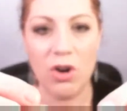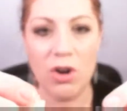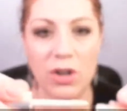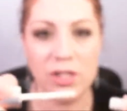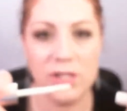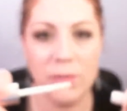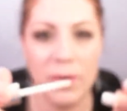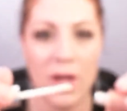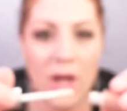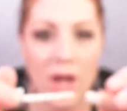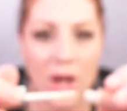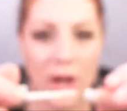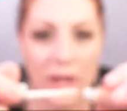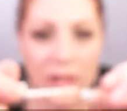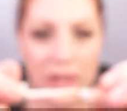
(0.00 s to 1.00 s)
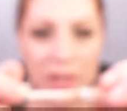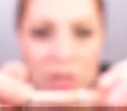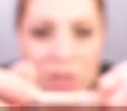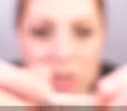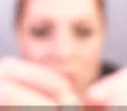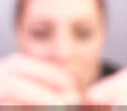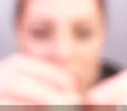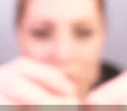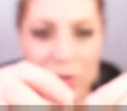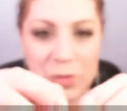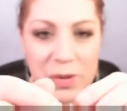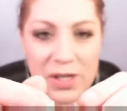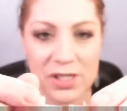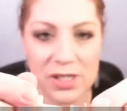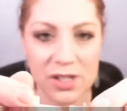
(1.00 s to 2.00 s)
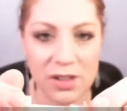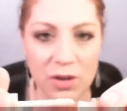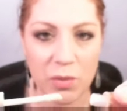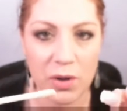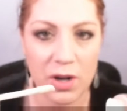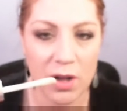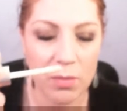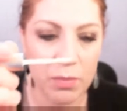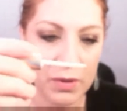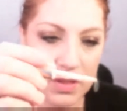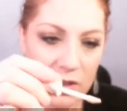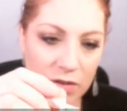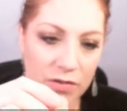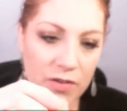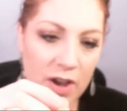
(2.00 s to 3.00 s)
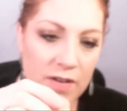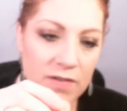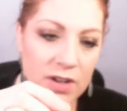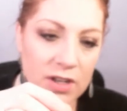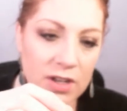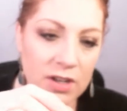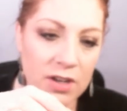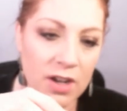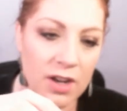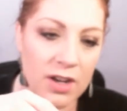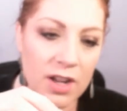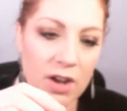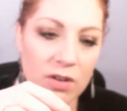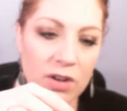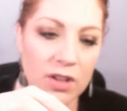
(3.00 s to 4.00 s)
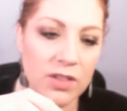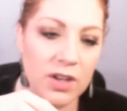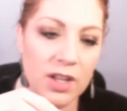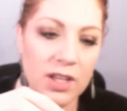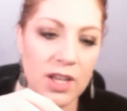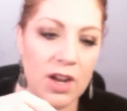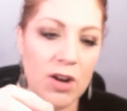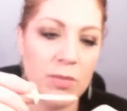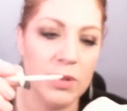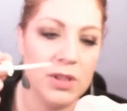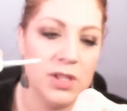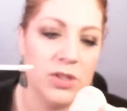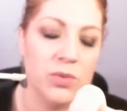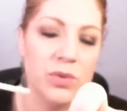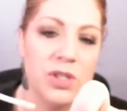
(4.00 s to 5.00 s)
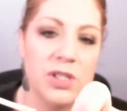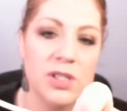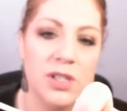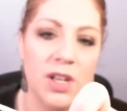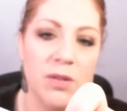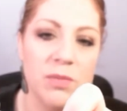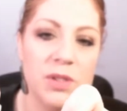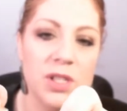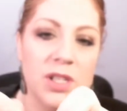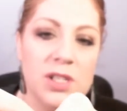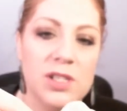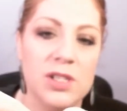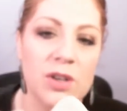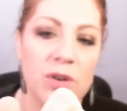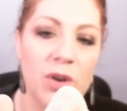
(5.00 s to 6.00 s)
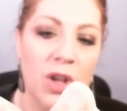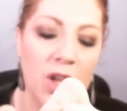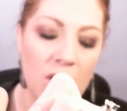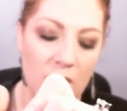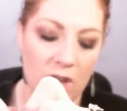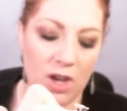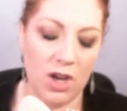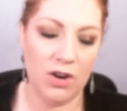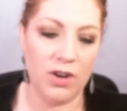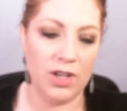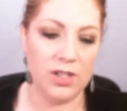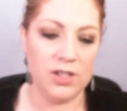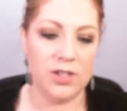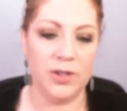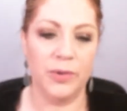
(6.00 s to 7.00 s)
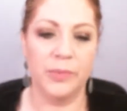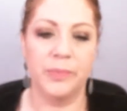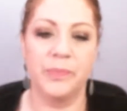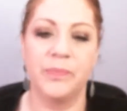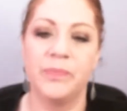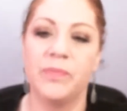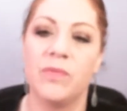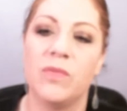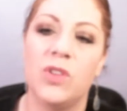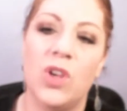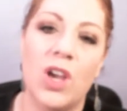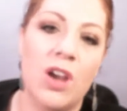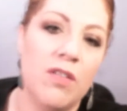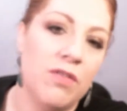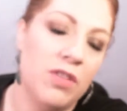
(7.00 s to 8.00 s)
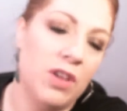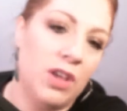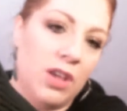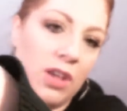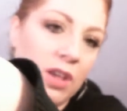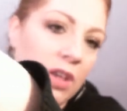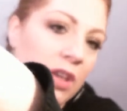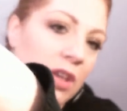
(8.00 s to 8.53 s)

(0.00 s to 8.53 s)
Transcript: awesome. I actually almost picked another one up, but they're $5.99 now. Not that I care, but this one isn't empty. So, all right, so you have the